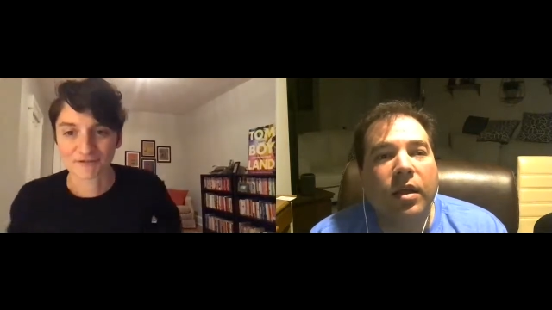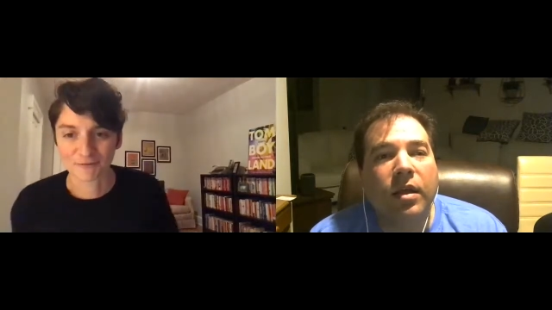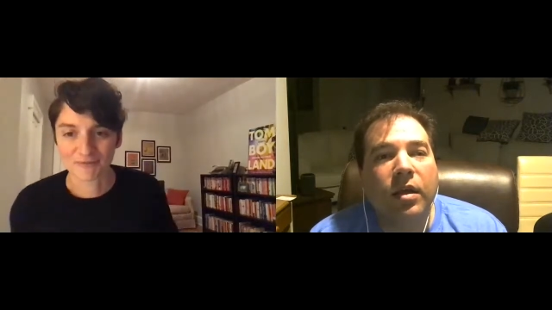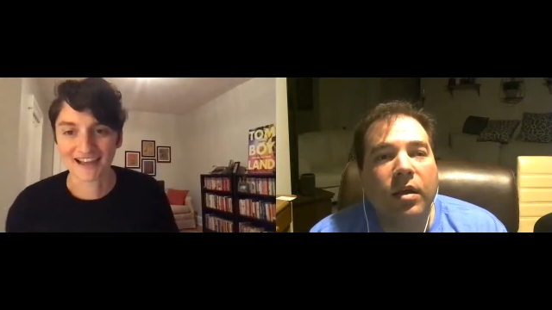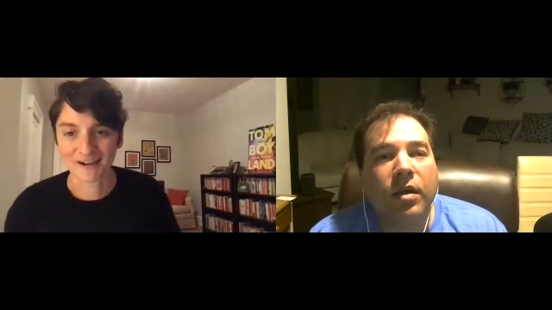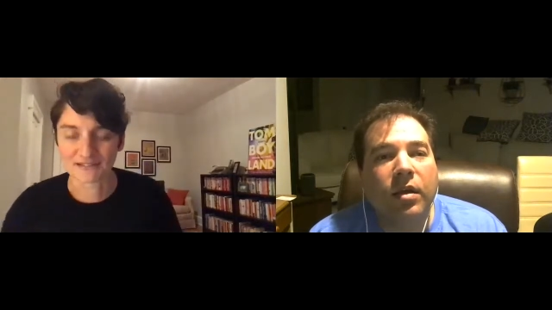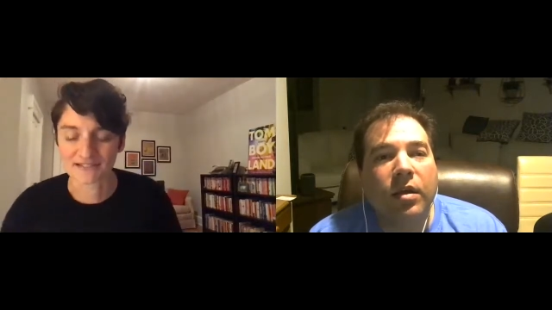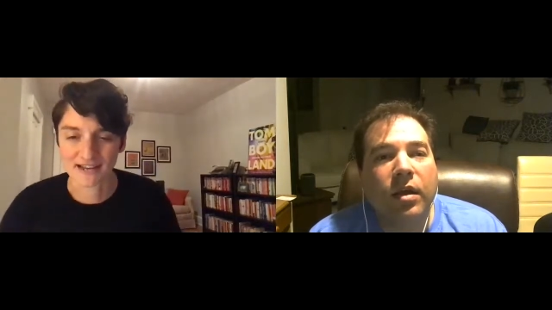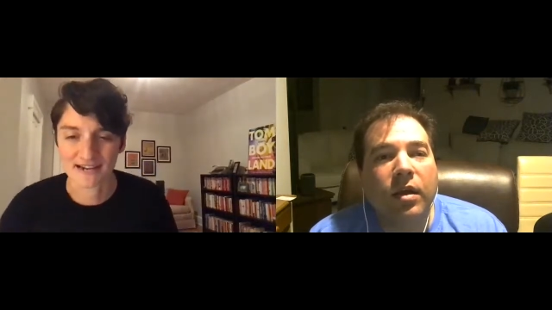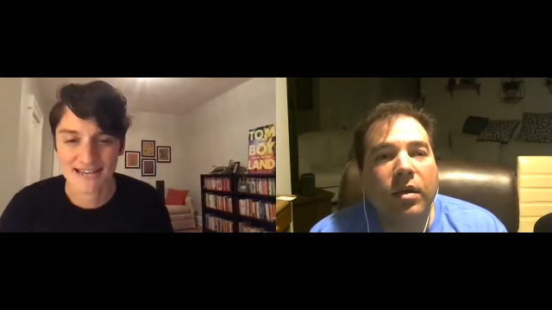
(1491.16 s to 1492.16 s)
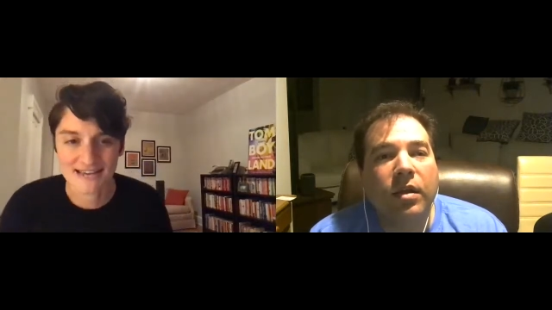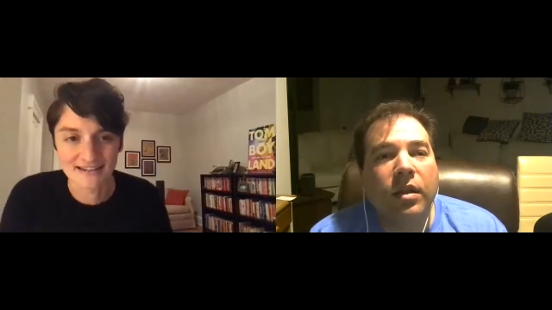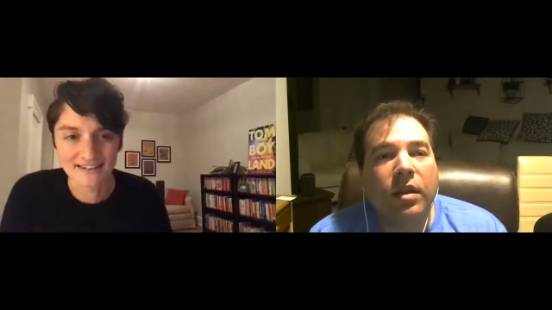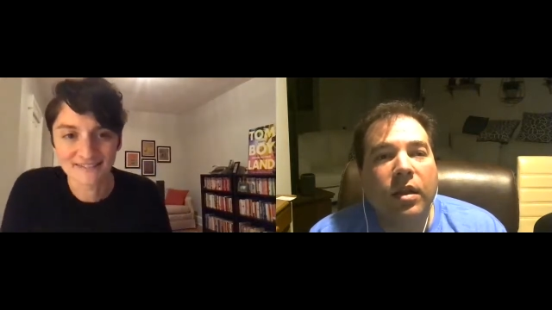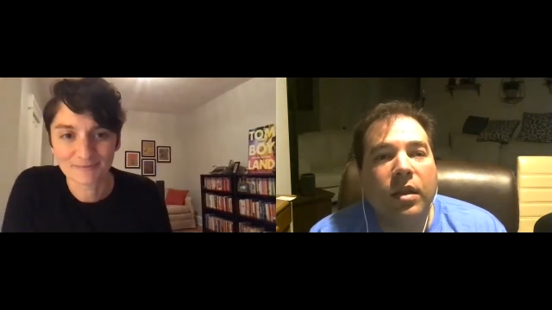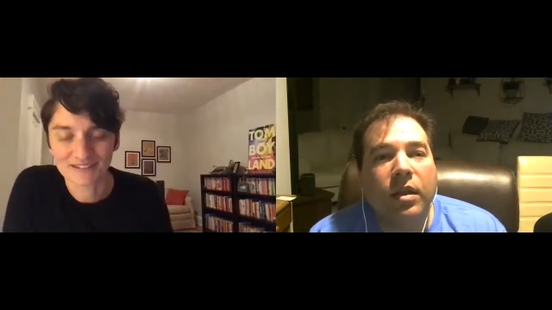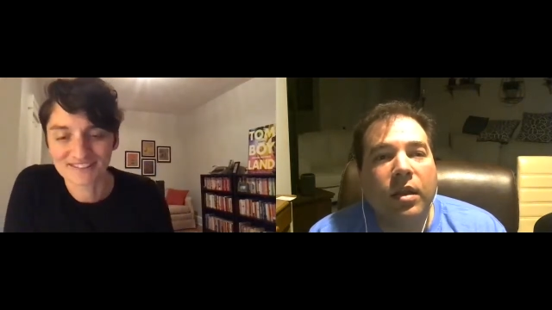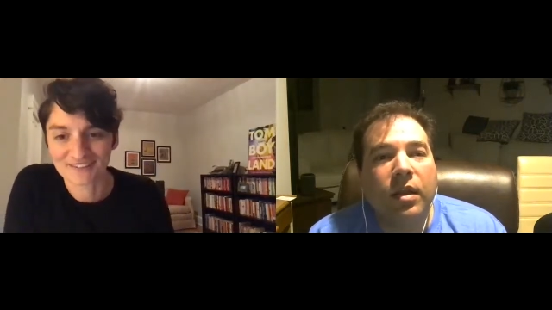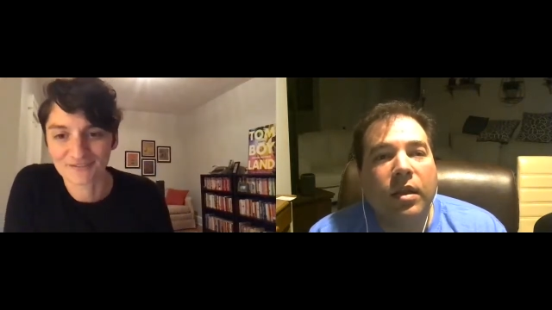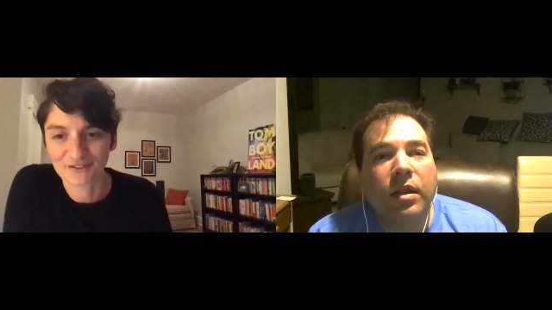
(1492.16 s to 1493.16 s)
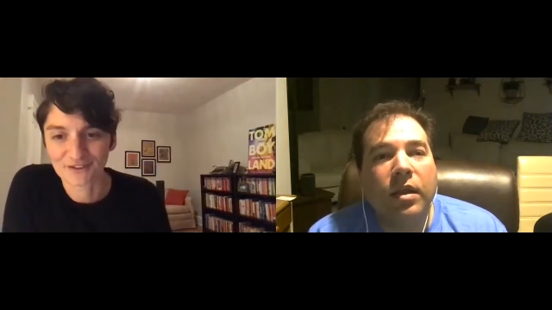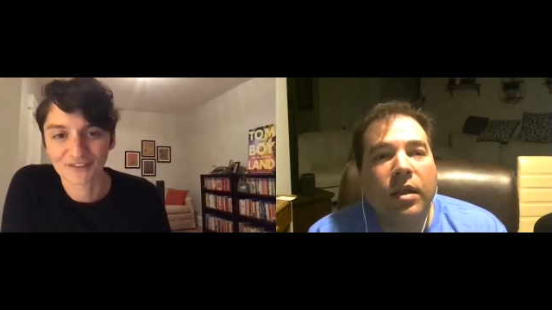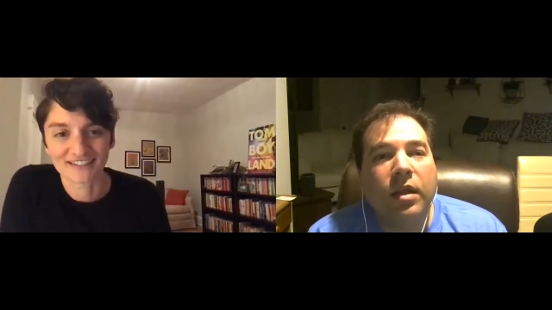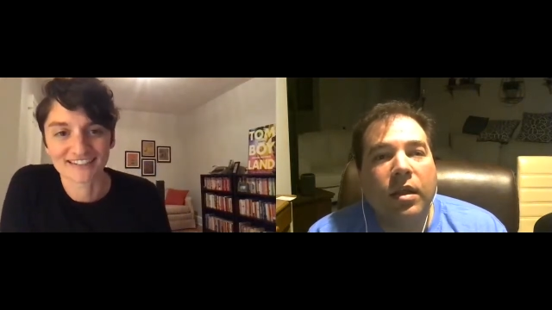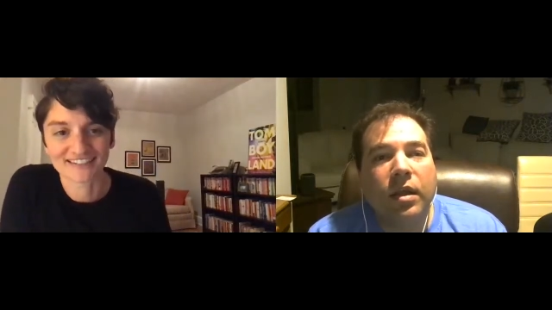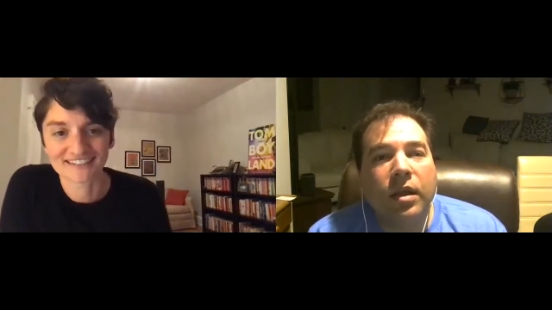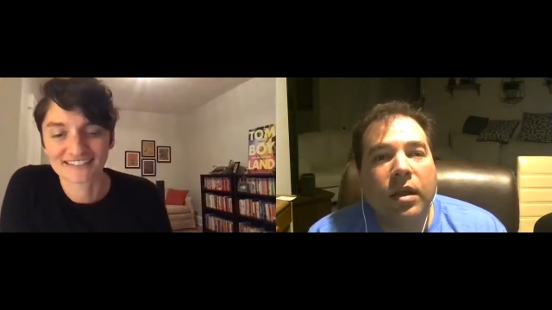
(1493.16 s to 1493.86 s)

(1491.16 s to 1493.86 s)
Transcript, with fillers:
Speaker 1: from the outside in, because I feel like